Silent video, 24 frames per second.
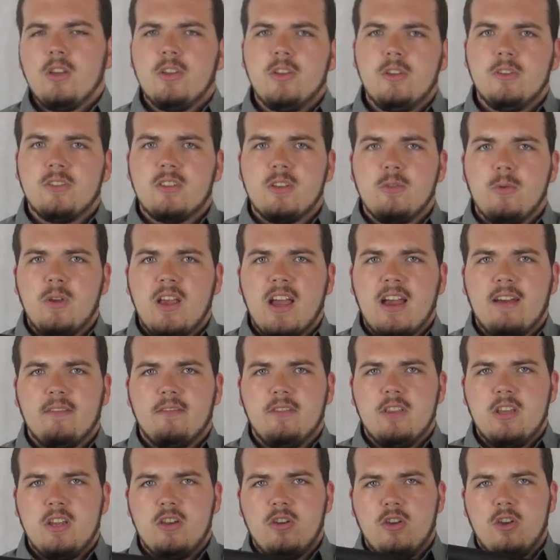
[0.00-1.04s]
You see we
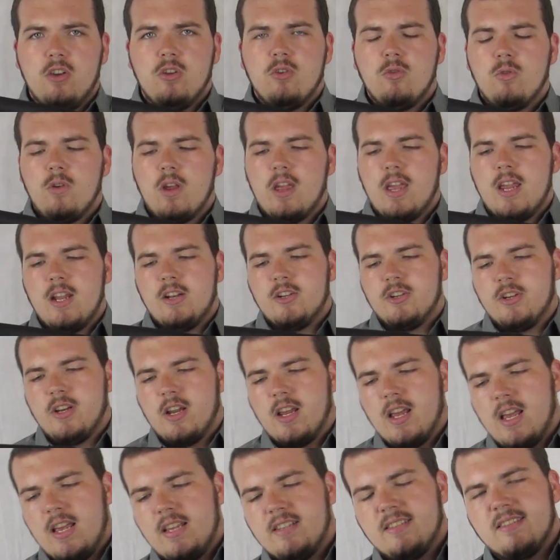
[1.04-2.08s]
have the new
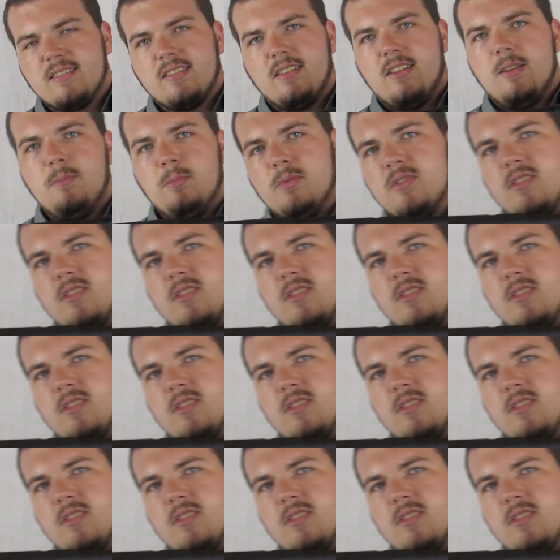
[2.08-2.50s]
H&K Slim